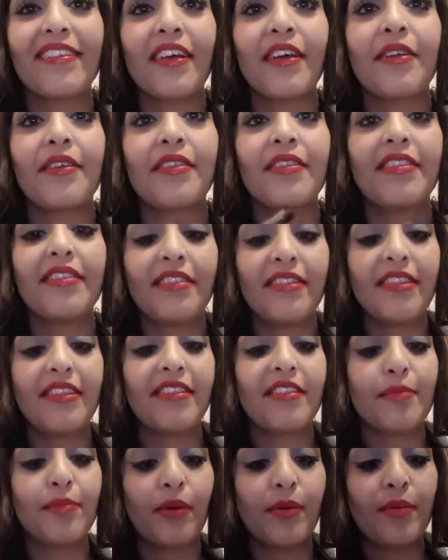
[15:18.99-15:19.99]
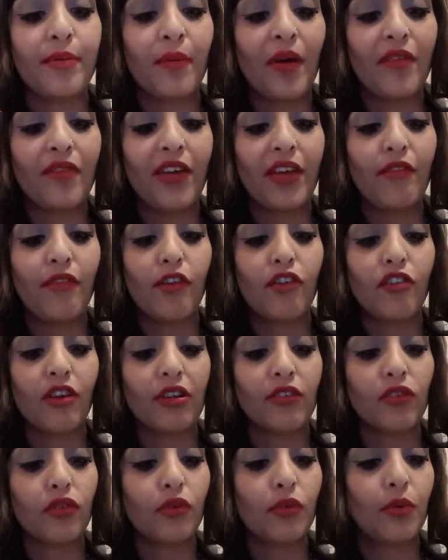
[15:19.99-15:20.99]
So this is probably my favourite
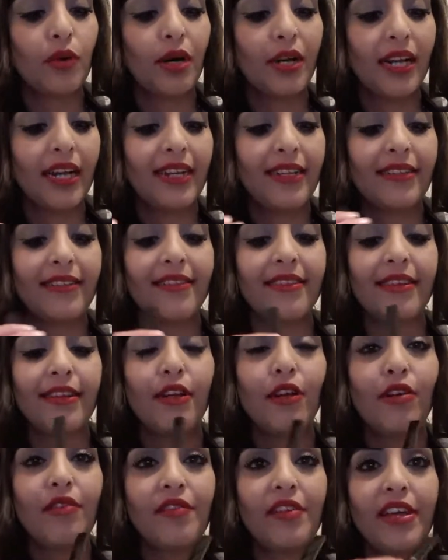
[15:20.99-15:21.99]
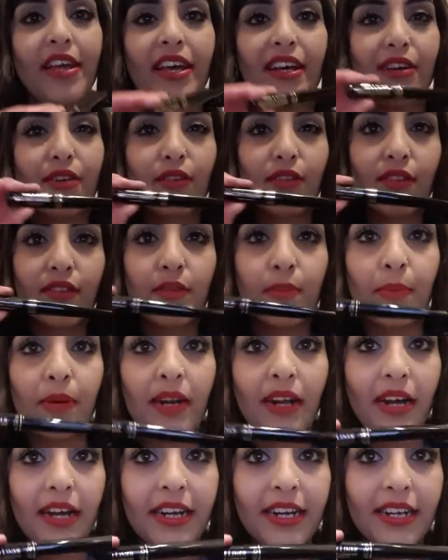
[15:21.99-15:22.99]
drugstore one, and it's the L'Oreal
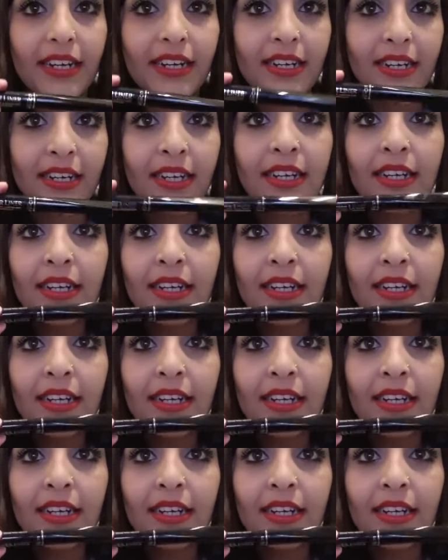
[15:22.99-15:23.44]
Super Liner.